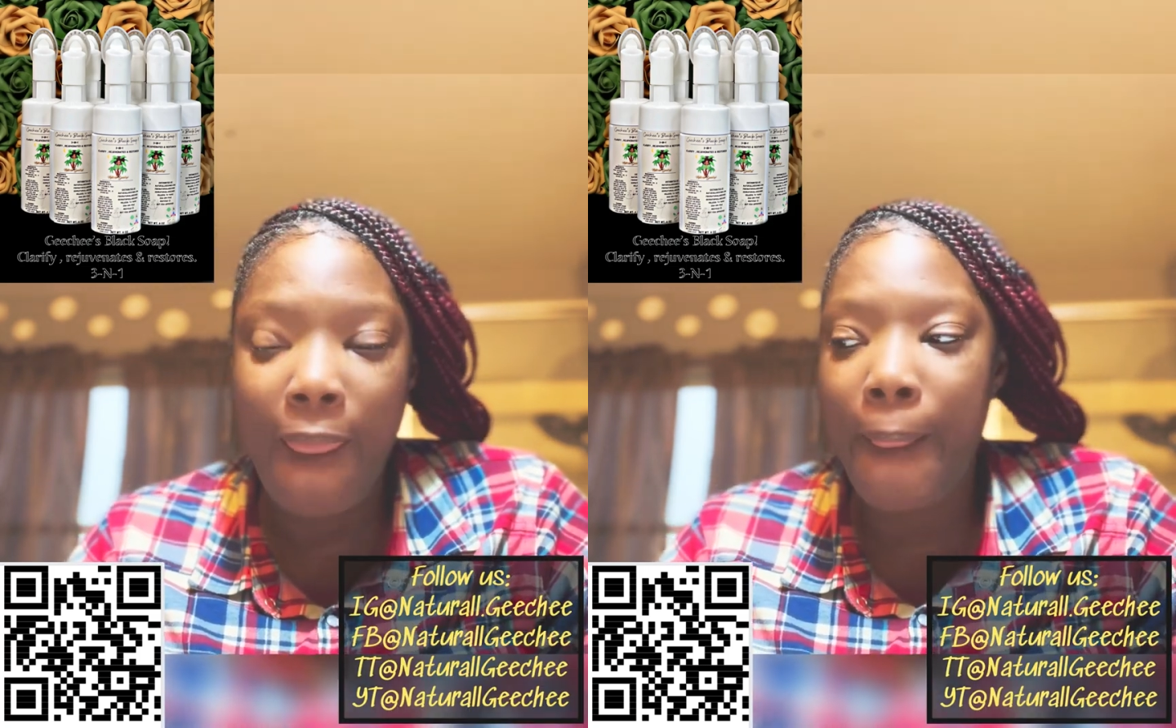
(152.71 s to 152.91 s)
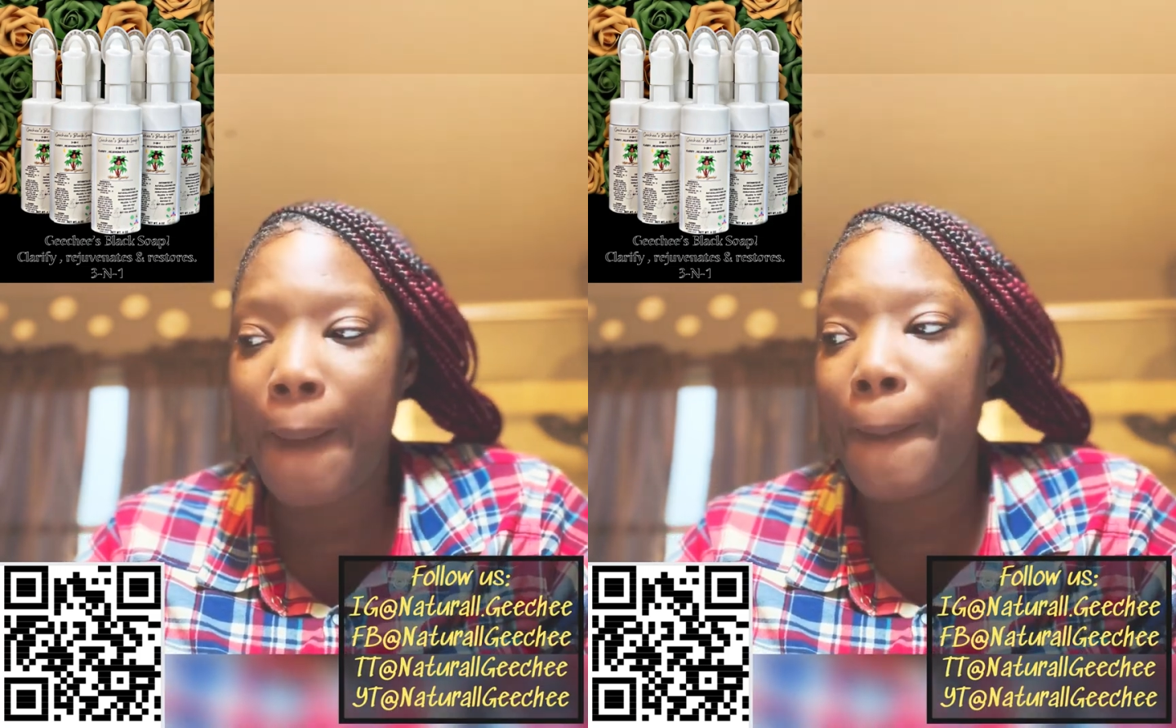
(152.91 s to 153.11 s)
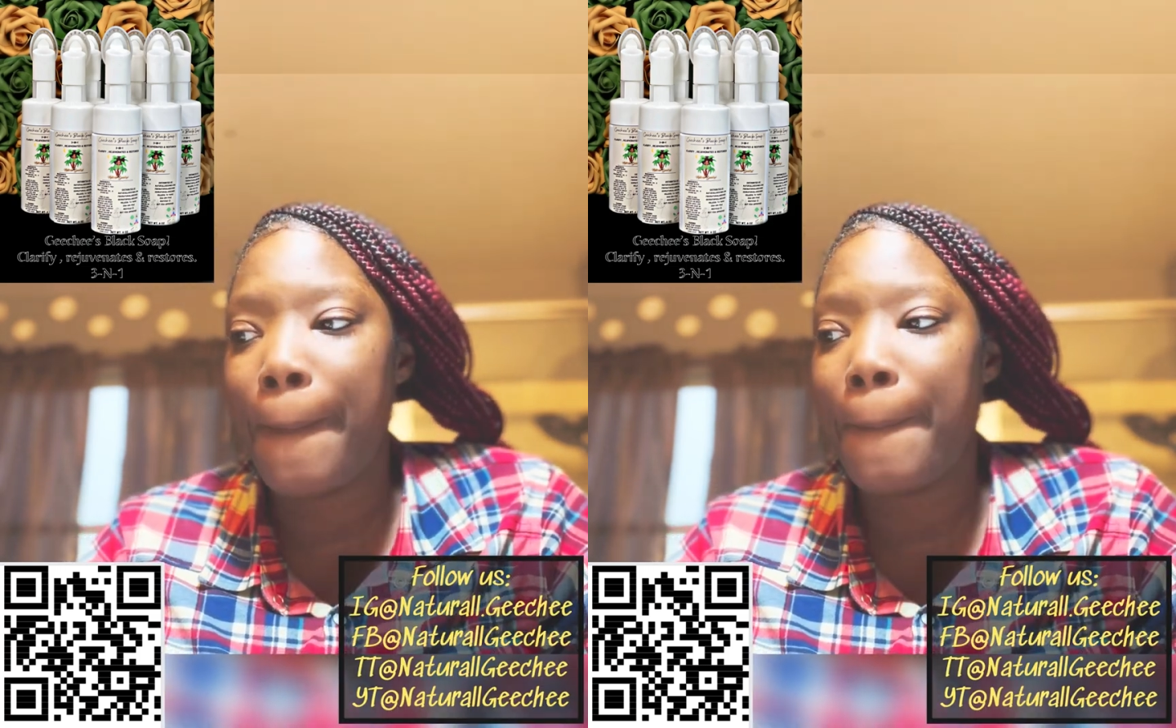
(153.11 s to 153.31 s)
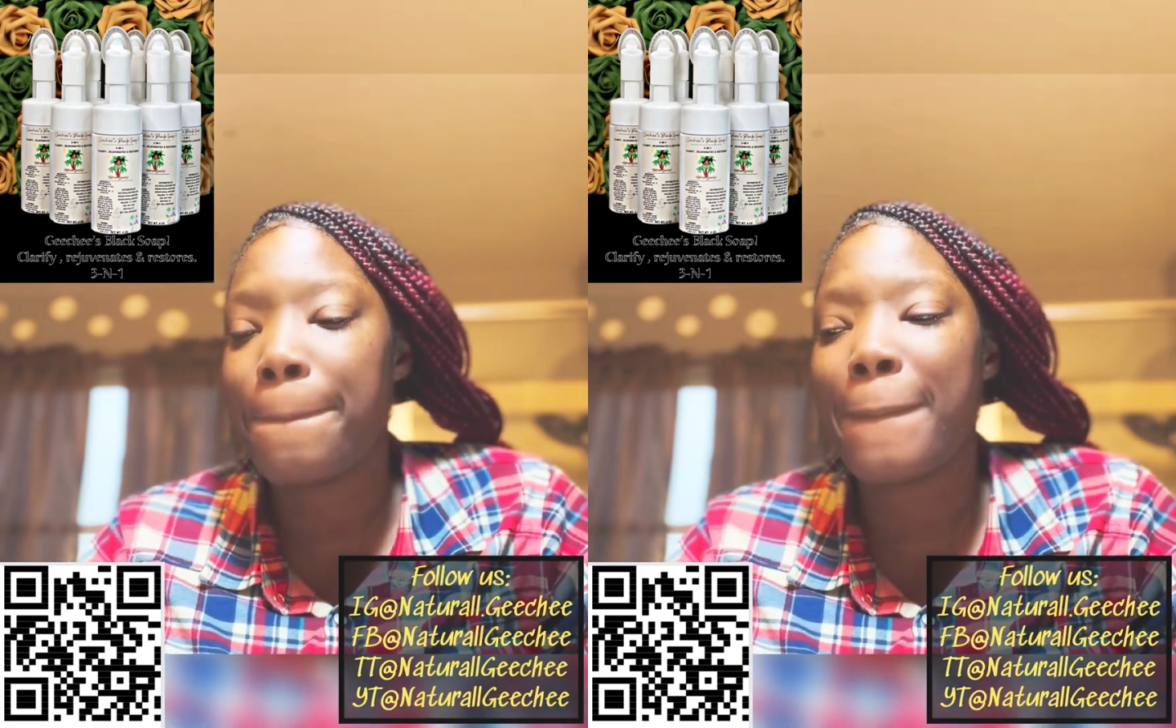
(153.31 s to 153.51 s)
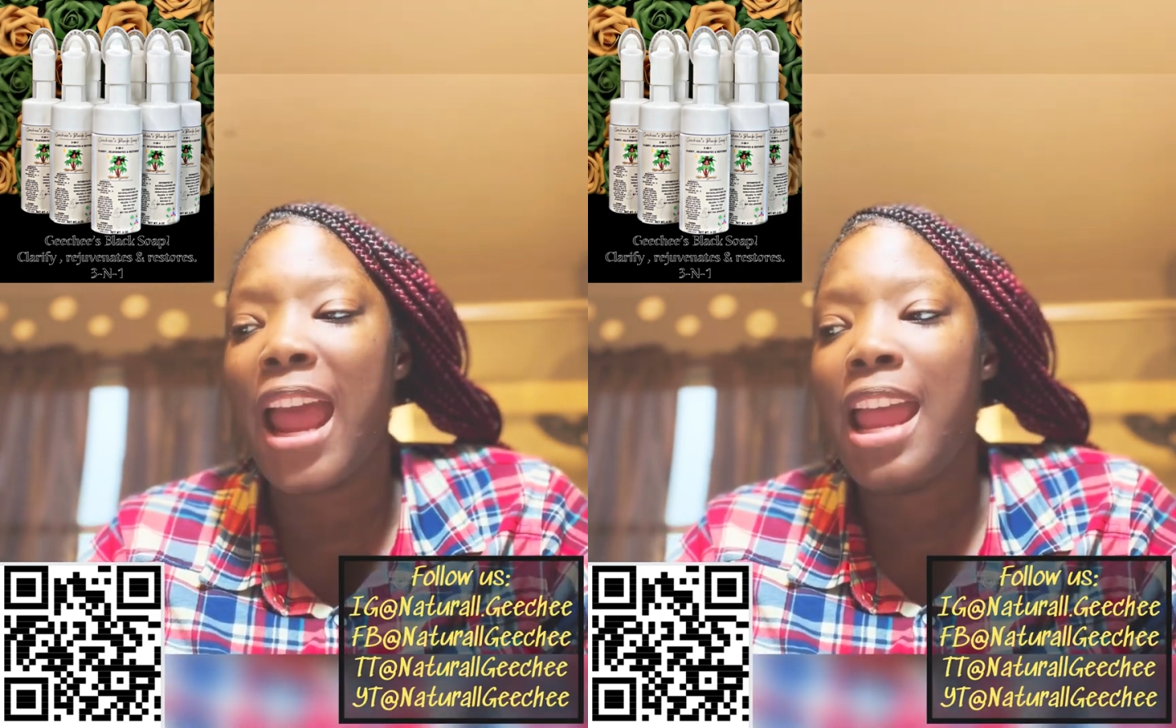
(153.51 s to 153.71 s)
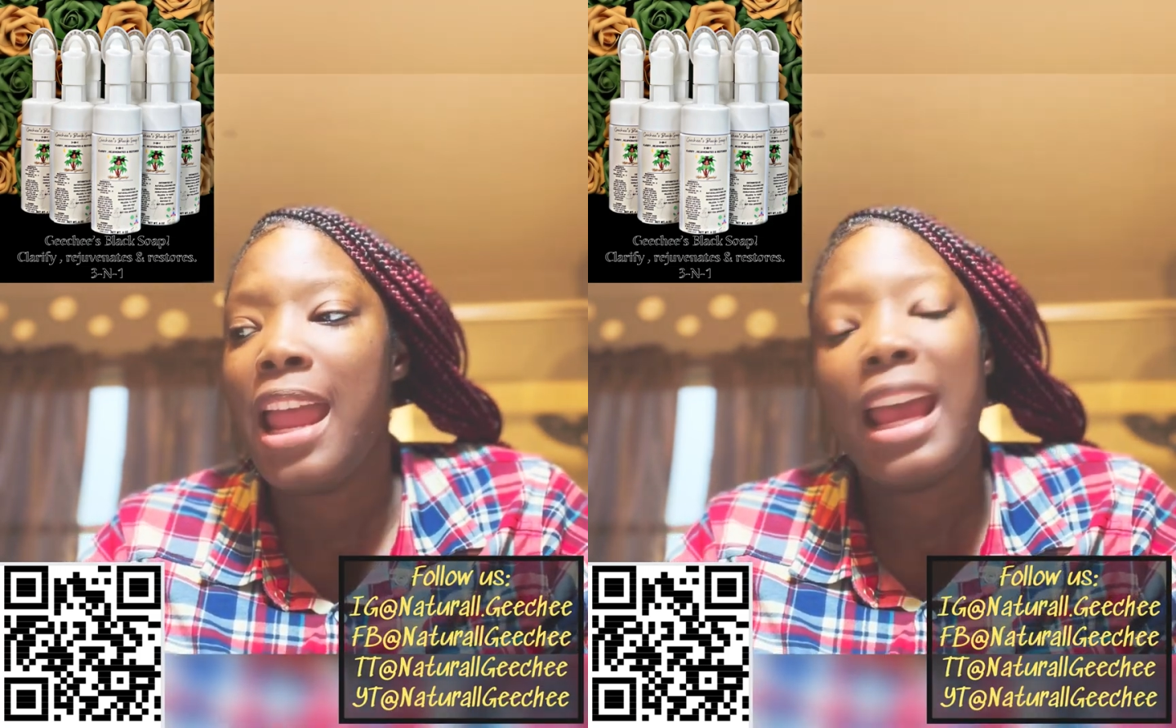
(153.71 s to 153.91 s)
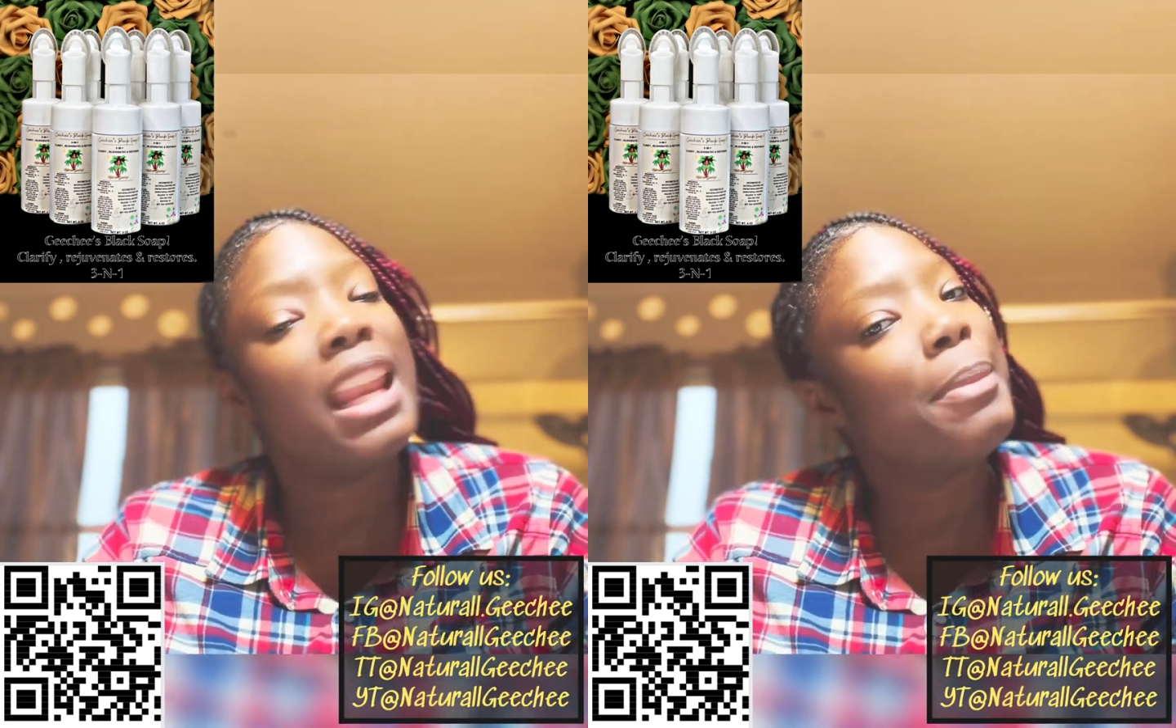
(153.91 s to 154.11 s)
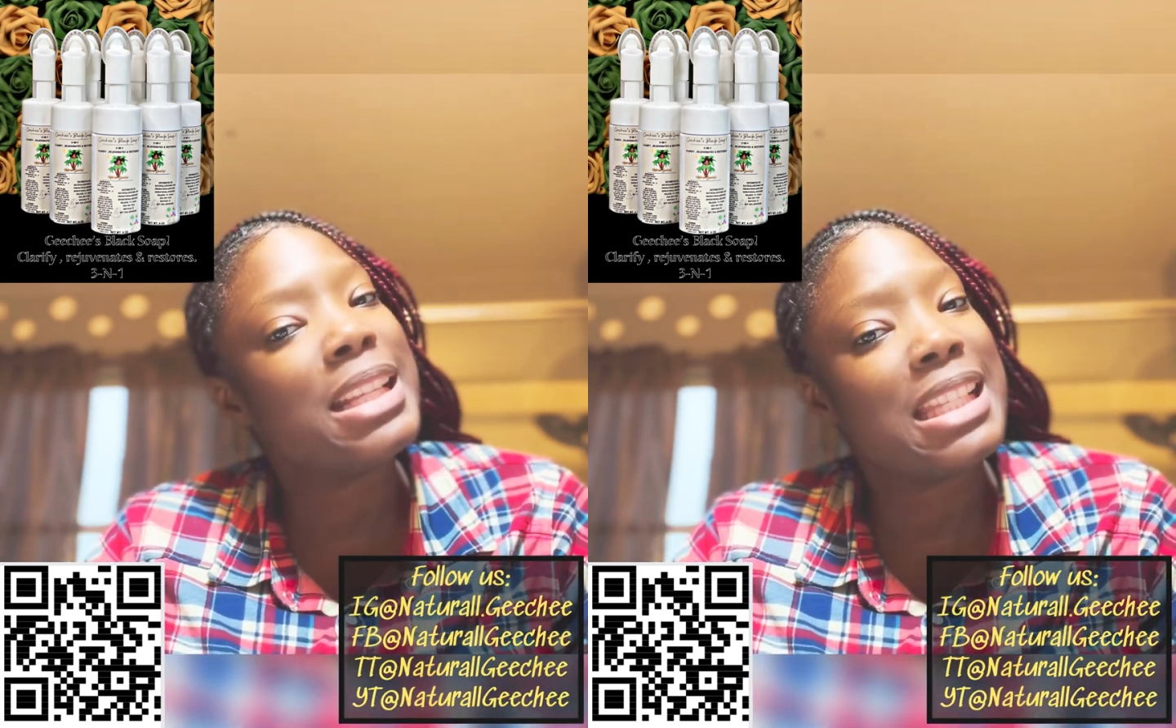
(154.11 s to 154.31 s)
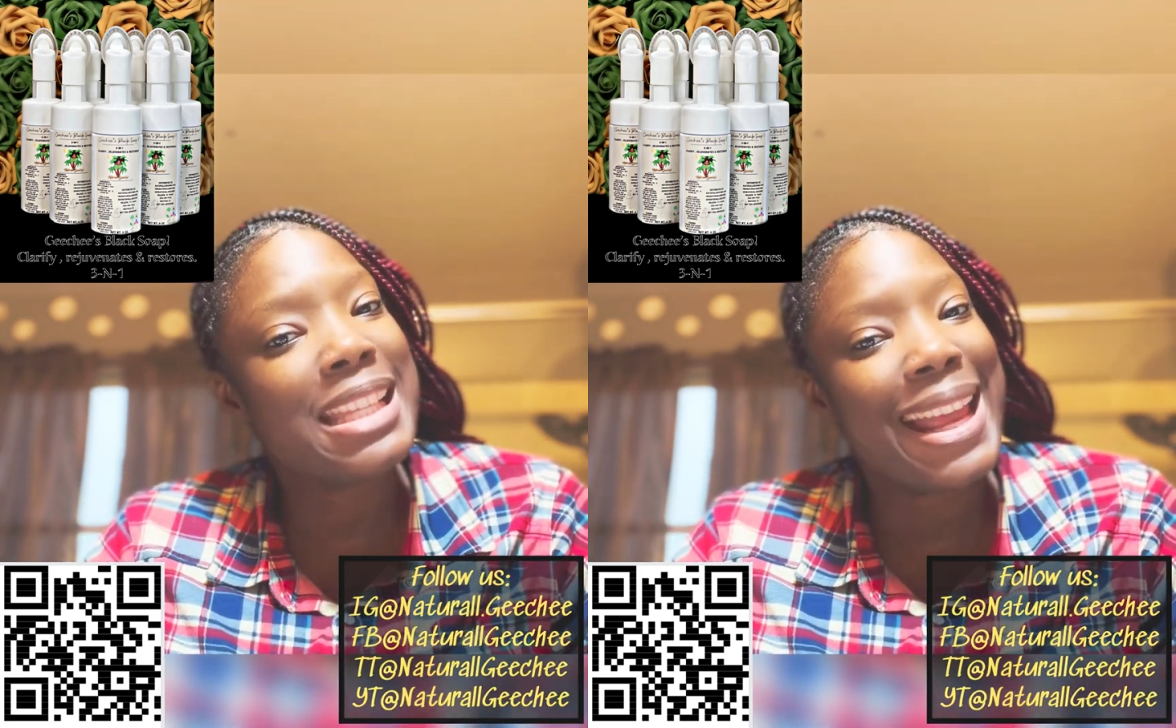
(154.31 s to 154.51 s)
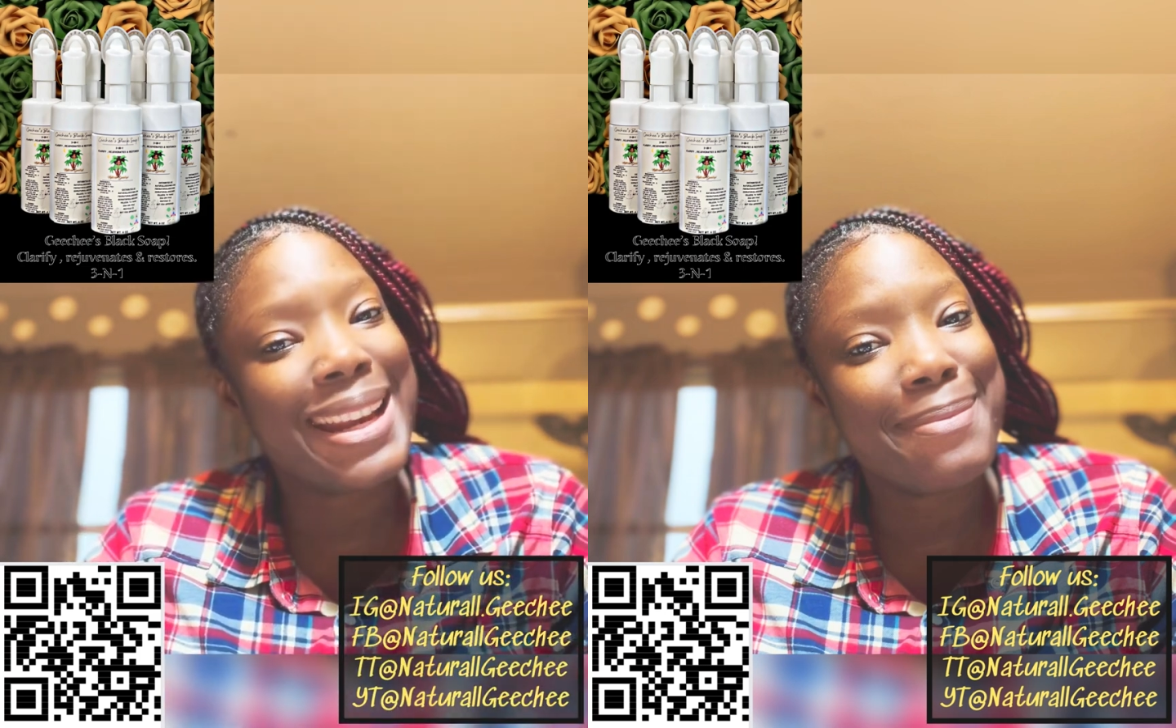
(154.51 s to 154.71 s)
And I'm
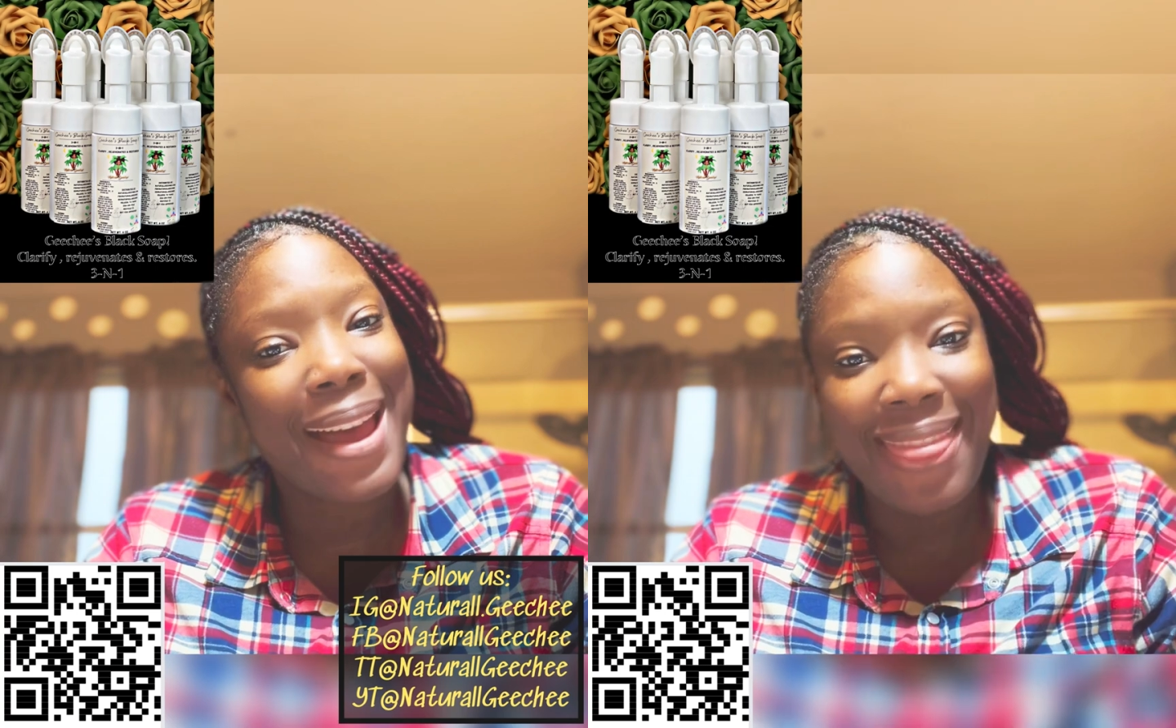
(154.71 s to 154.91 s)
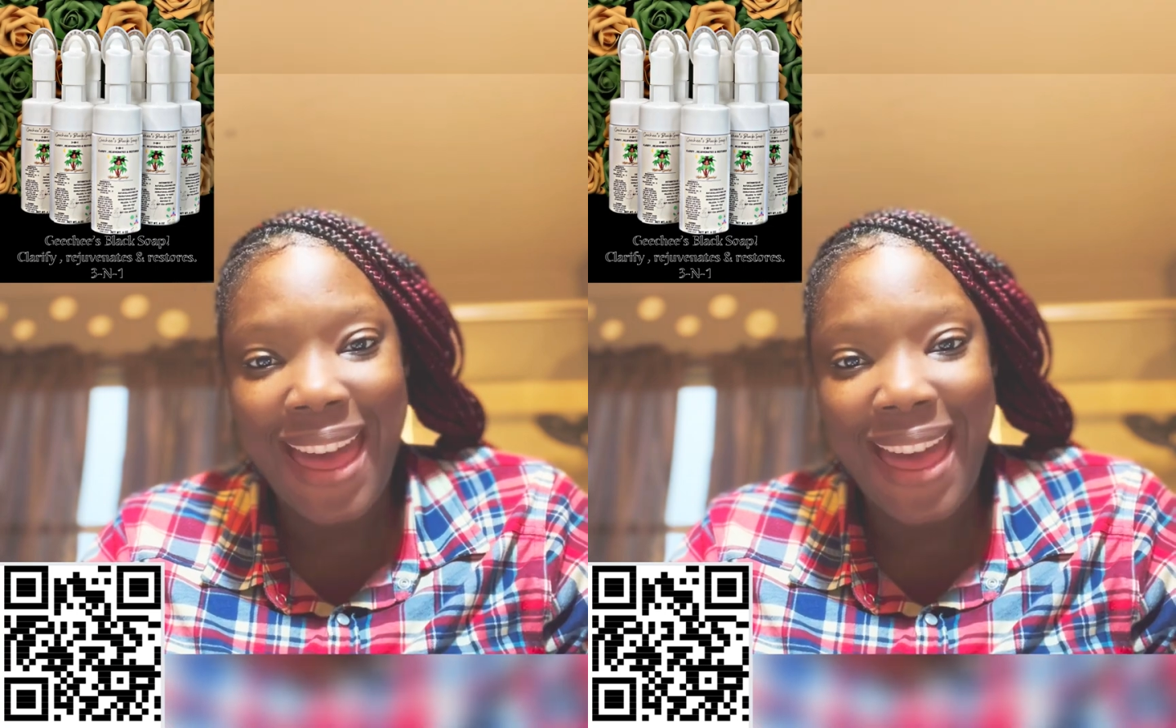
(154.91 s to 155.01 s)
excited about